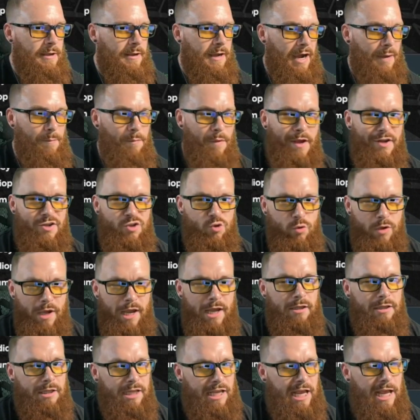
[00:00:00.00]
I'm not
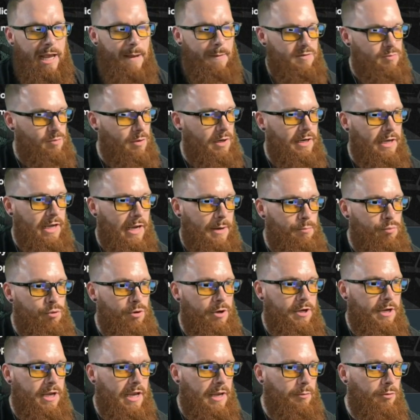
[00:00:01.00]
2K Labs, but I got
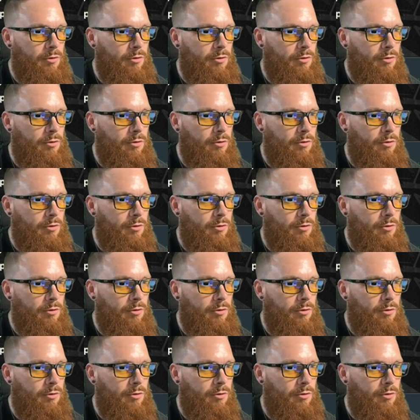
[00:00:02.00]
pretty damn